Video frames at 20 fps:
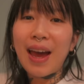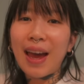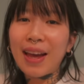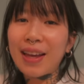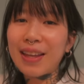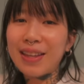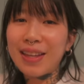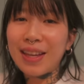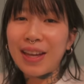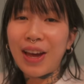I
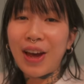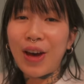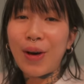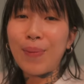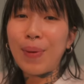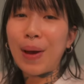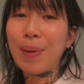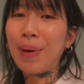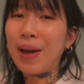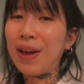can tell
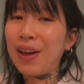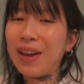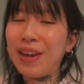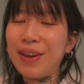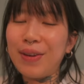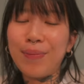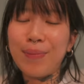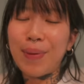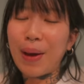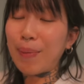by
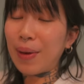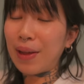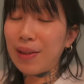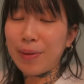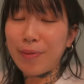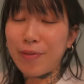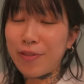my lip